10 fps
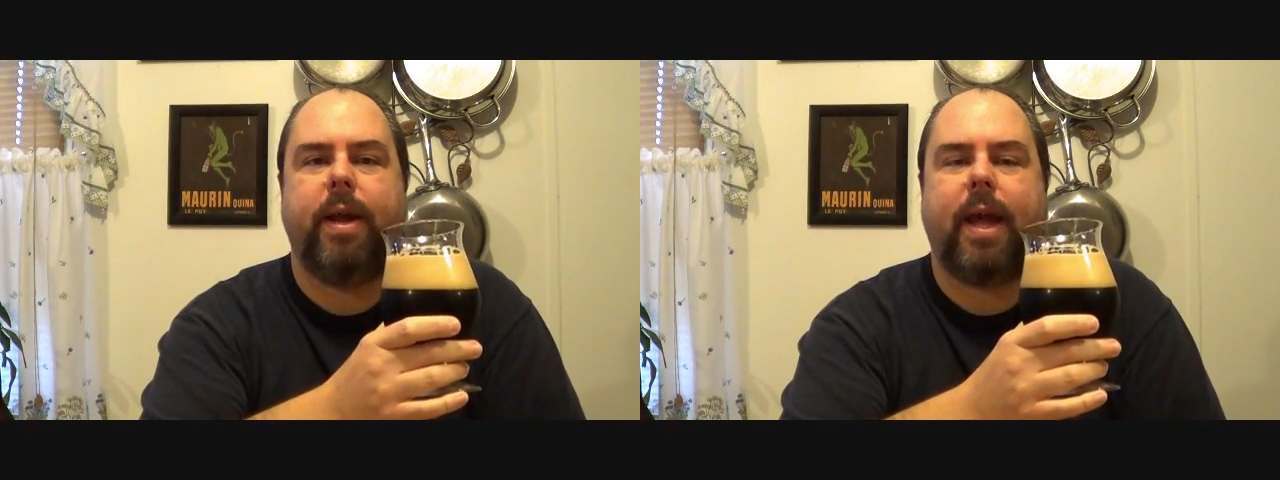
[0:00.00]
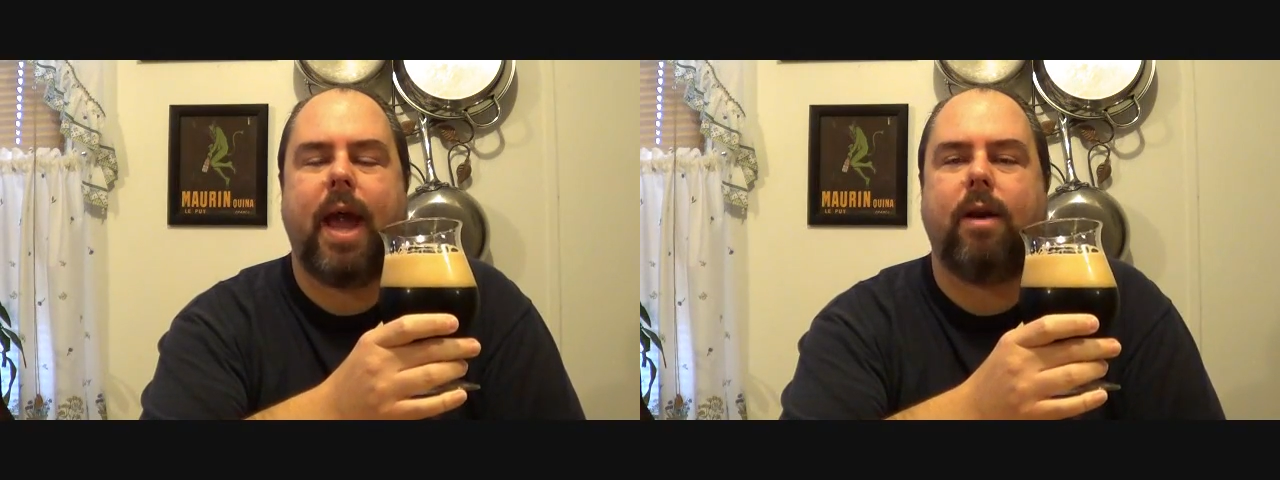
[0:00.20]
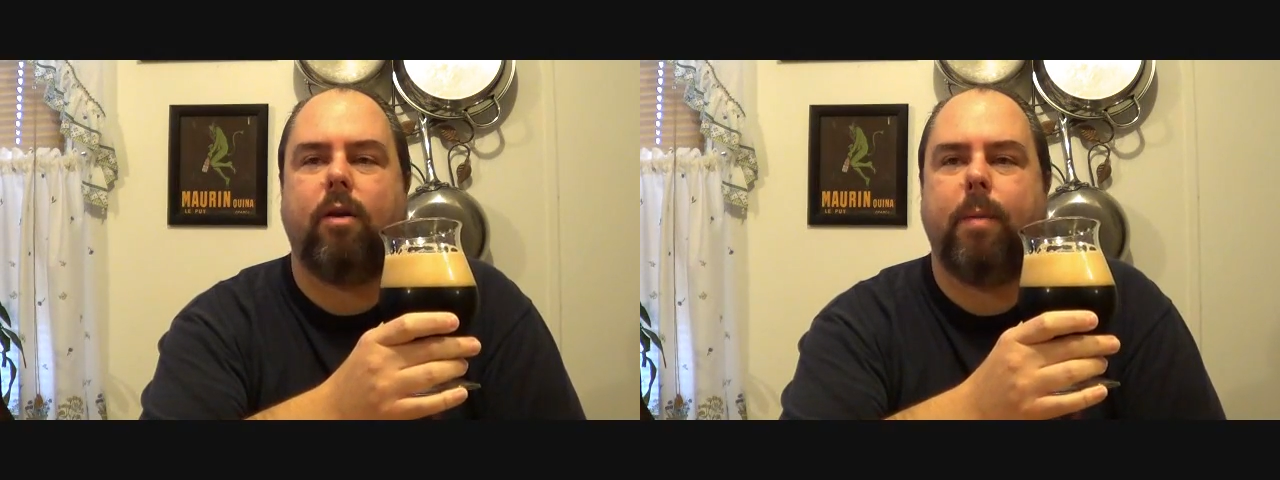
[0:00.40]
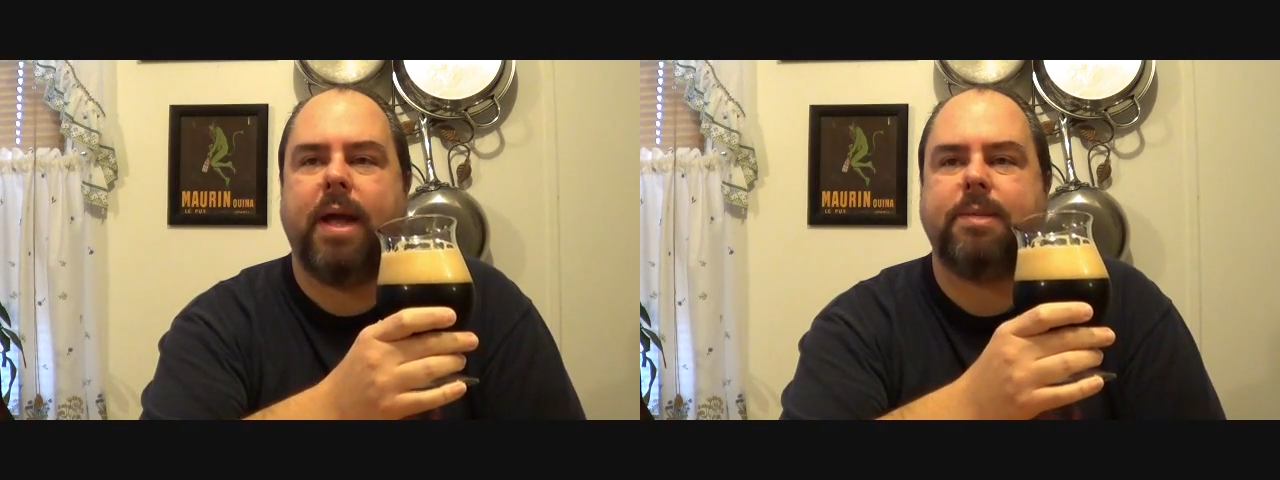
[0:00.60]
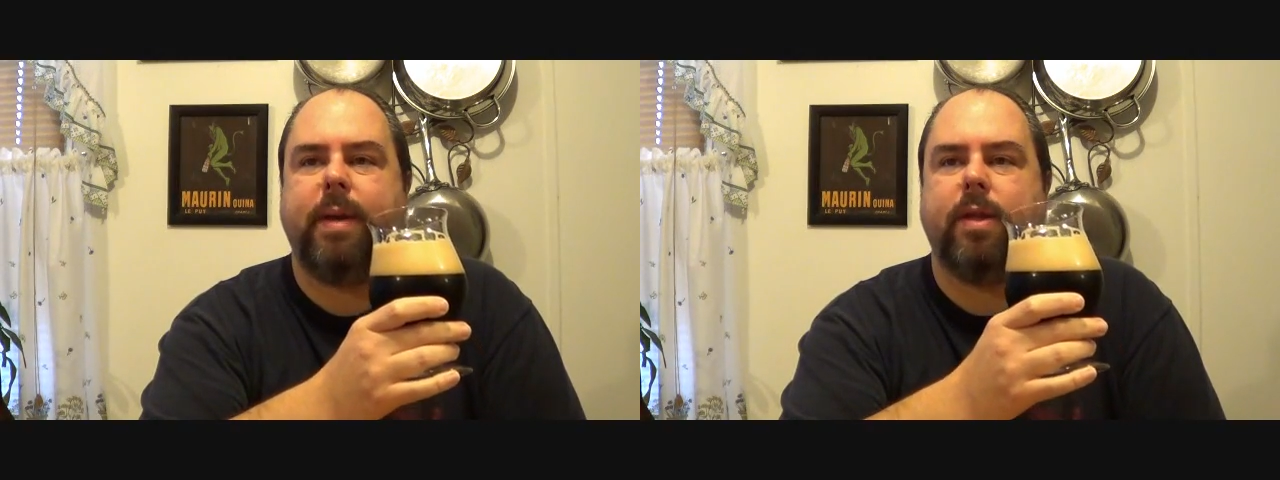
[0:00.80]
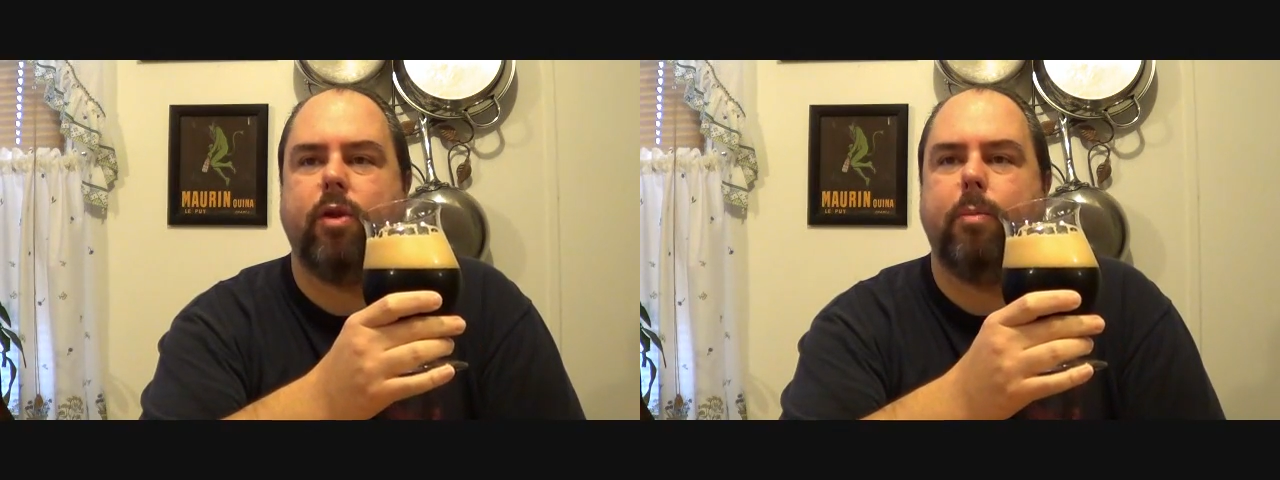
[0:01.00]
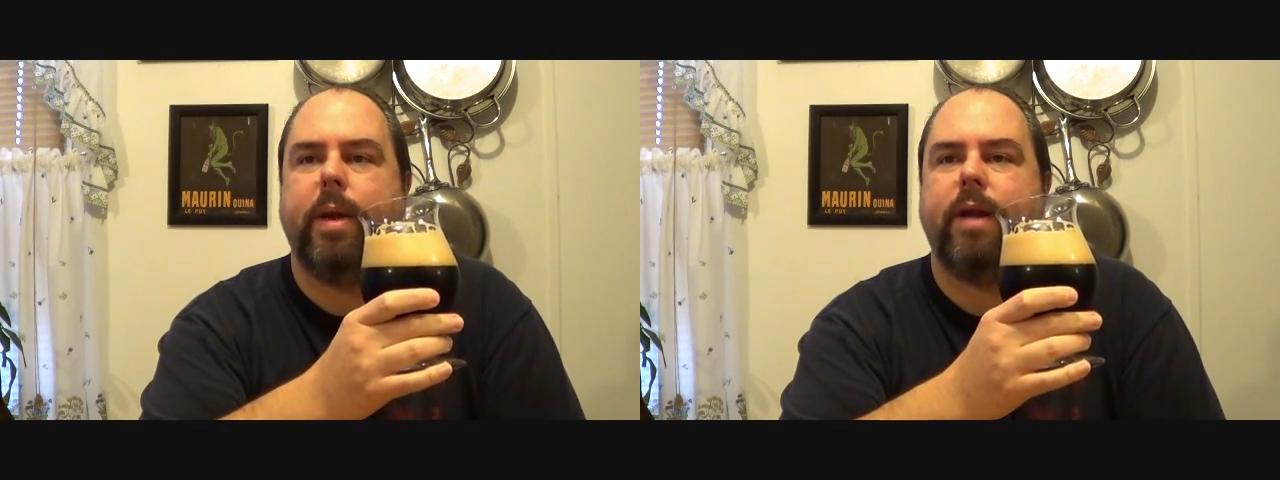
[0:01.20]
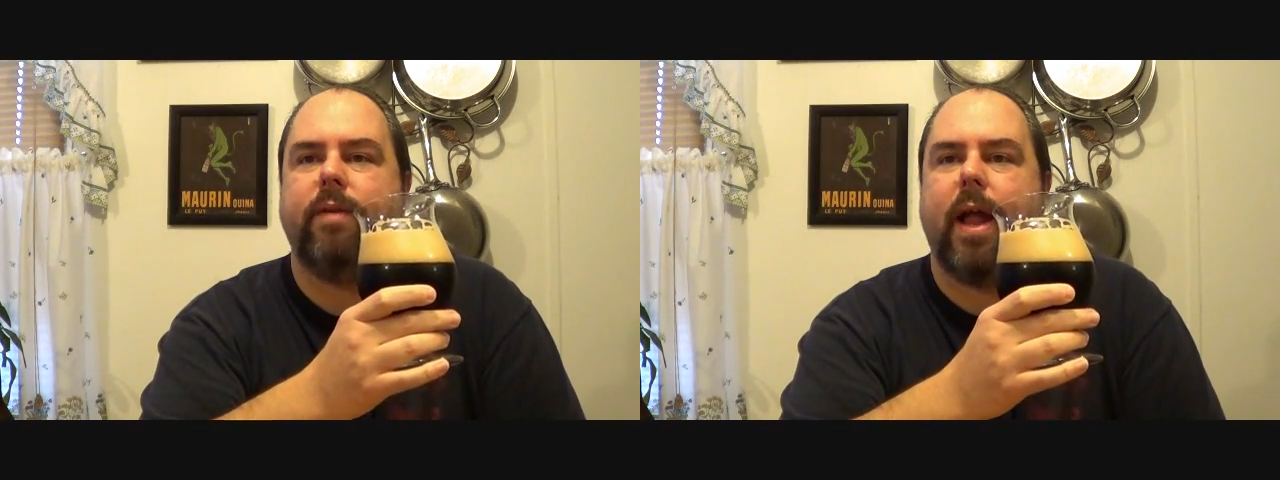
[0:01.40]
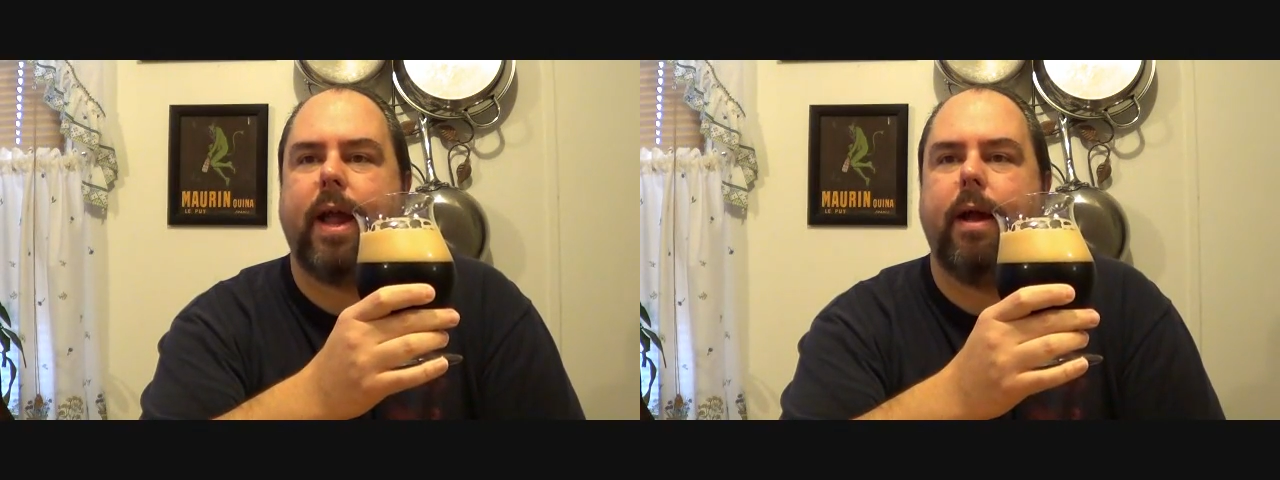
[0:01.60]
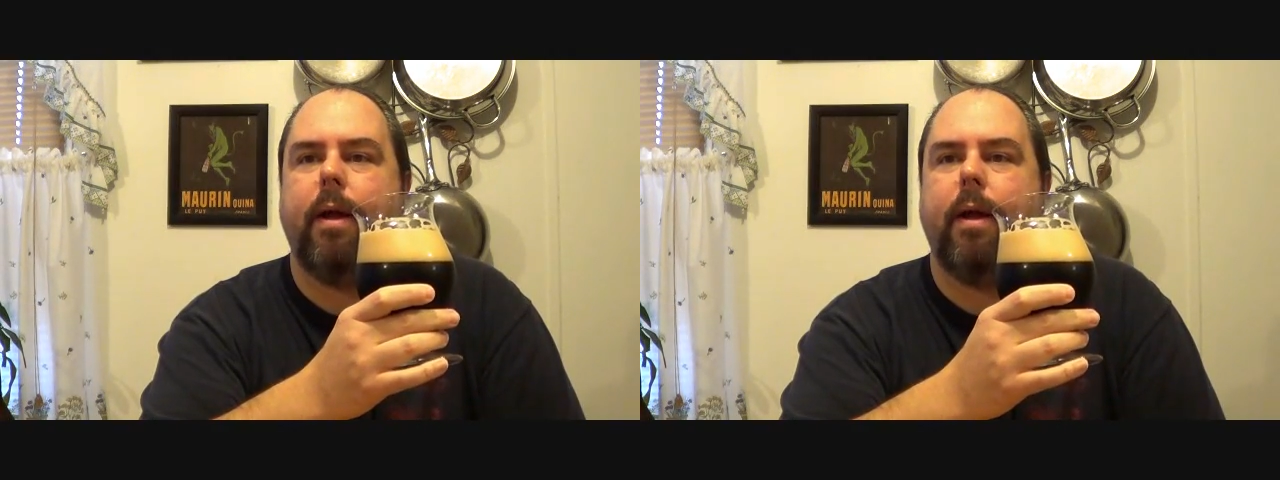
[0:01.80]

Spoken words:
but it kind of reminds me a little bit of like